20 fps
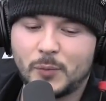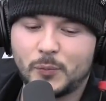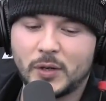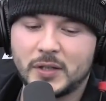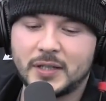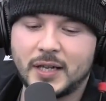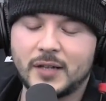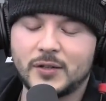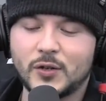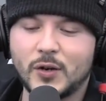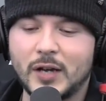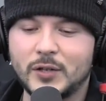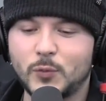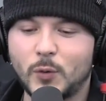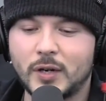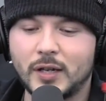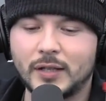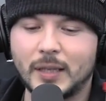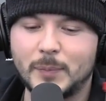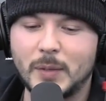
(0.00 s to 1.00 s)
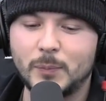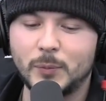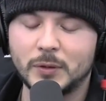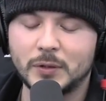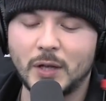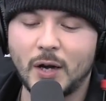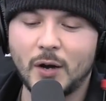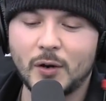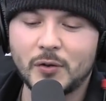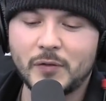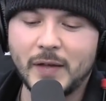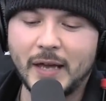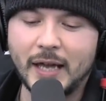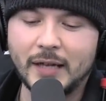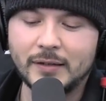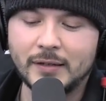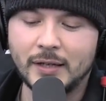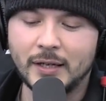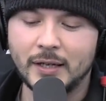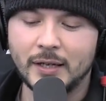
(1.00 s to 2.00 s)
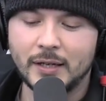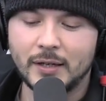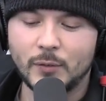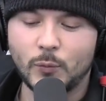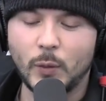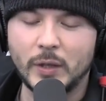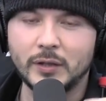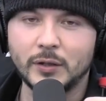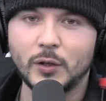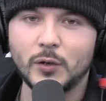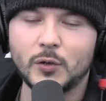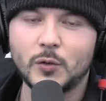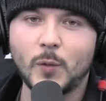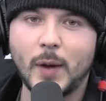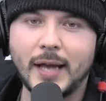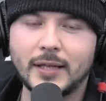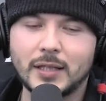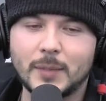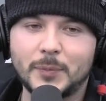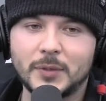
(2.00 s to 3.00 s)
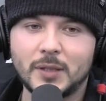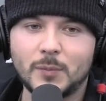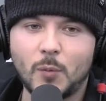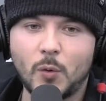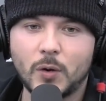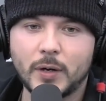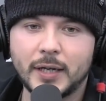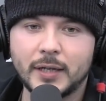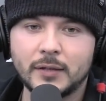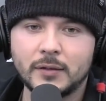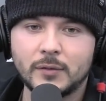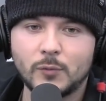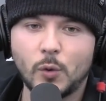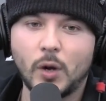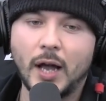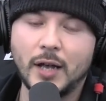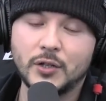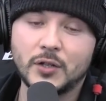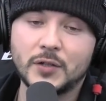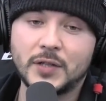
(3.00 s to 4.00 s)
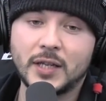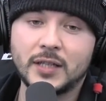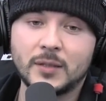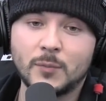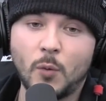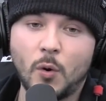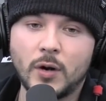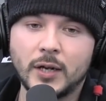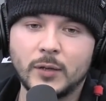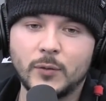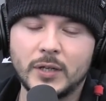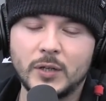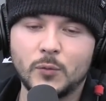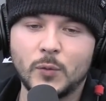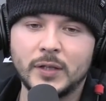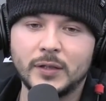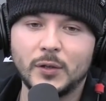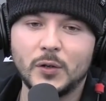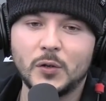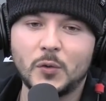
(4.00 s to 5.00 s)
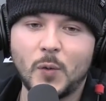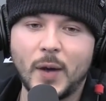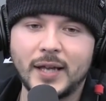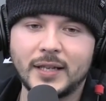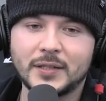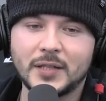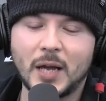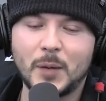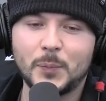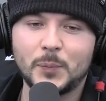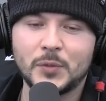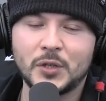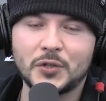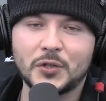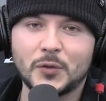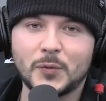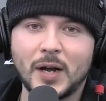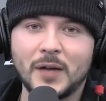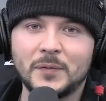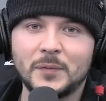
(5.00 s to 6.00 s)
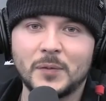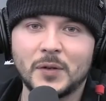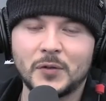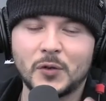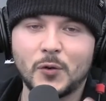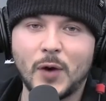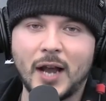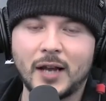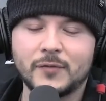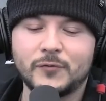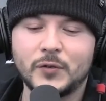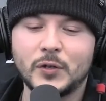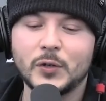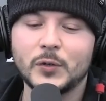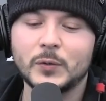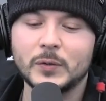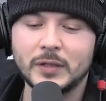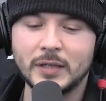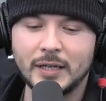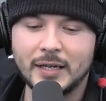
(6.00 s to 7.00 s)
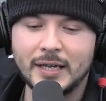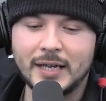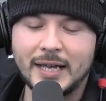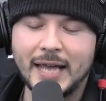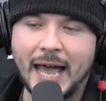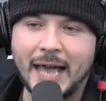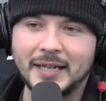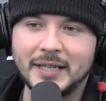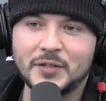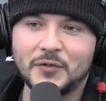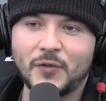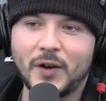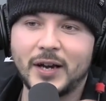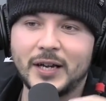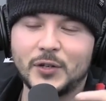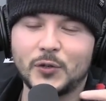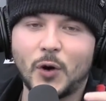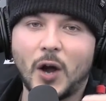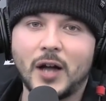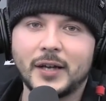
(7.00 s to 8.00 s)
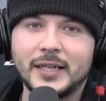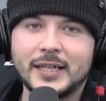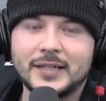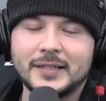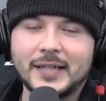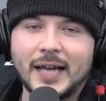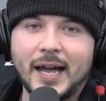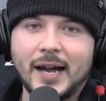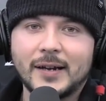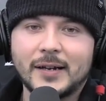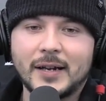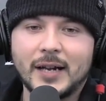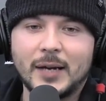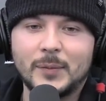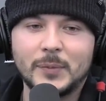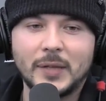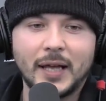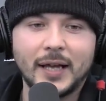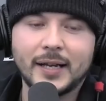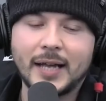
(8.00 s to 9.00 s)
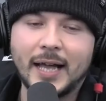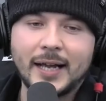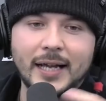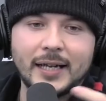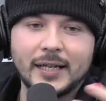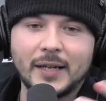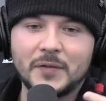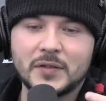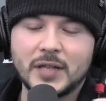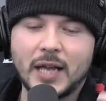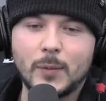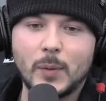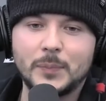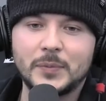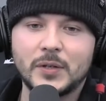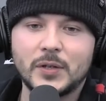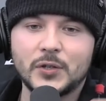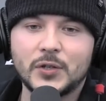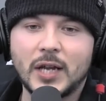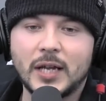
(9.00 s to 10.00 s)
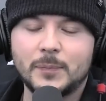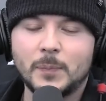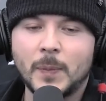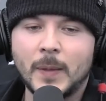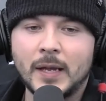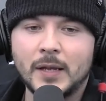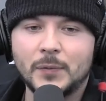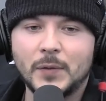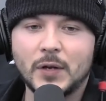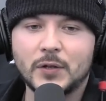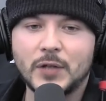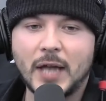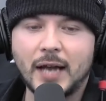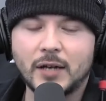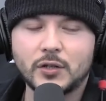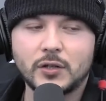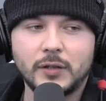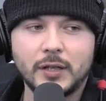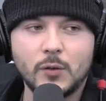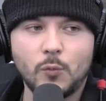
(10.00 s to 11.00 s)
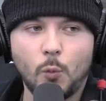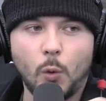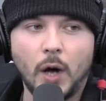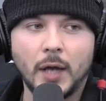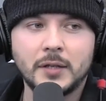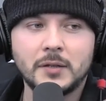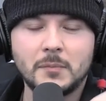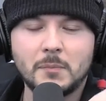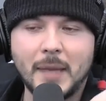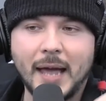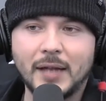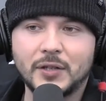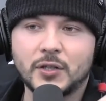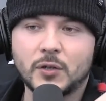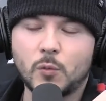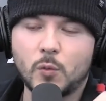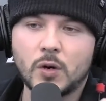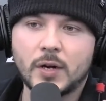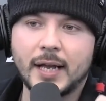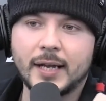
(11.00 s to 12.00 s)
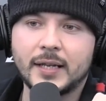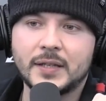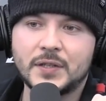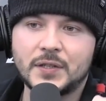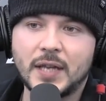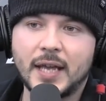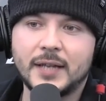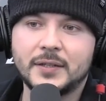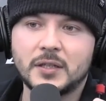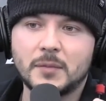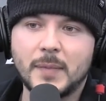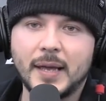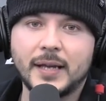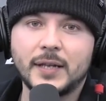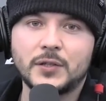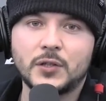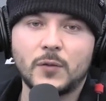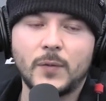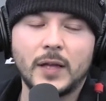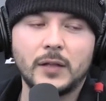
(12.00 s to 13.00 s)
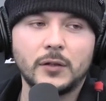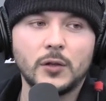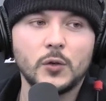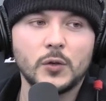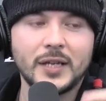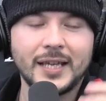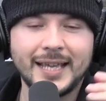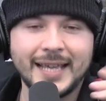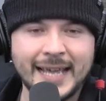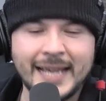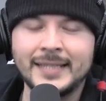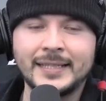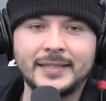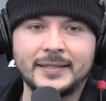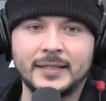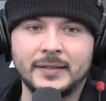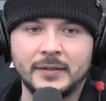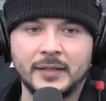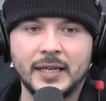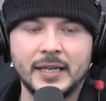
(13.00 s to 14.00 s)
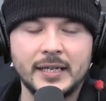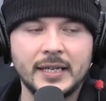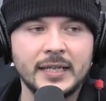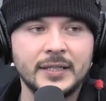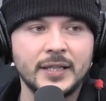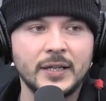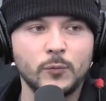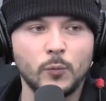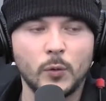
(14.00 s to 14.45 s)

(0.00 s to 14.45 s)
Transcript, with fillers: Prince Andrew. I just want to let people know that when Luke wakes up in the morning, well, I shouldn't say in the morning, when Luke wakes up just around the crack of noon, and he's very groggy and tired, and I'm like, I got to get this guy whipped into shape. There's actually one magic word I can say to make it so that Luke instantly is in